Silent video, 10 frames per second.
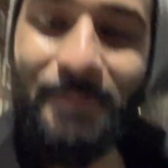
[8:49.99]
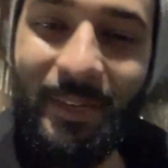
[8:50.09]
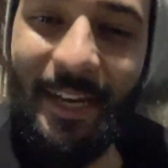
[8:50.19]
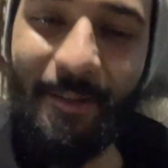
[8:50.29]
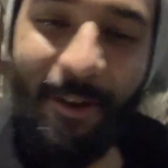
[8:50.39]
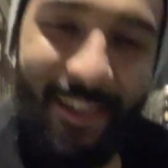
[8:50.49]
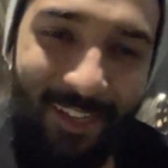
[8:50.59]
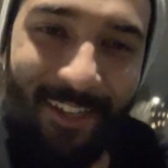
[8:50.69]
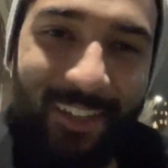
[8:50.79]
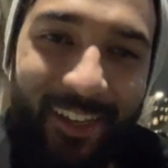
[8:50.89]
But anyway,
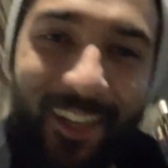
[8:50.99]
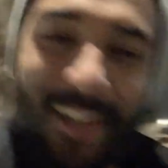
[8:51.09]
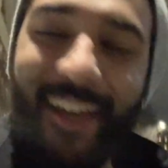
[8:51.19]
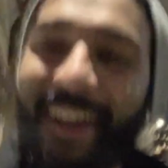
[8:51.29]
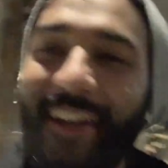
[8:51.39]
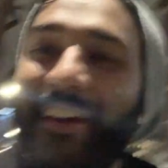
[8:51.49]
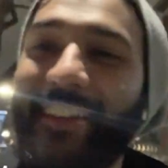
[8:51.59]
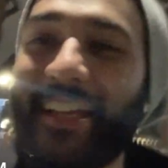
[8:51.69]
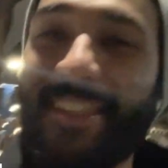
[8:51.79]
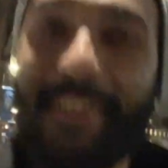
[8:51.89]

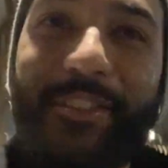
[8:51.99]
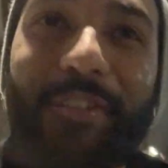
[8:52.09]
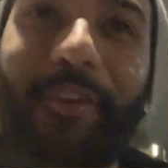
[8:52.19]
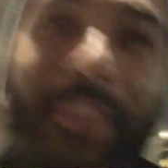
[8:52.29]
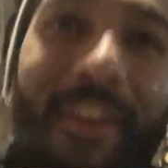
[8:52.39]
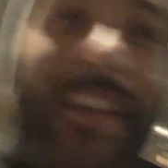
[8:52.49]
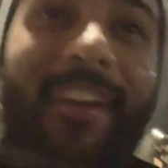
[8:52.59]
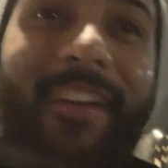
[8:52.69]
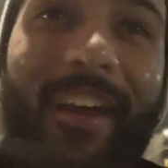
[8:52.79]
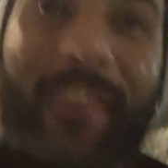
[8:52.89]
that's the truth.
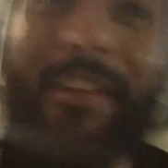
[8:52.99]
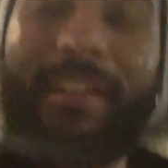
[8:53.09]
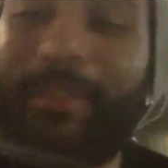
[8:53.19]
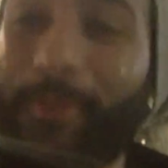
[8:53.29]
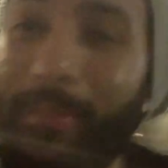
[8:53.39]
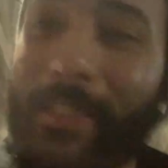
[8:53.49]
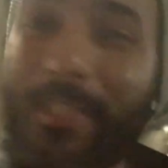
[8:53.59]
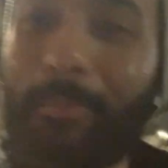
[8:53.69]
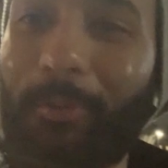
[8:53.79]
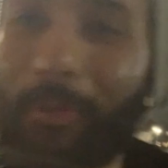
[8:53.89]
I really enjoy these
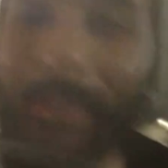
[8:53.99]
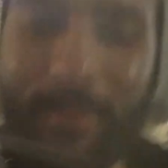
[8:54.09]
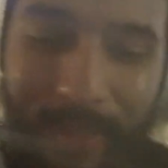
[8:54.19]
small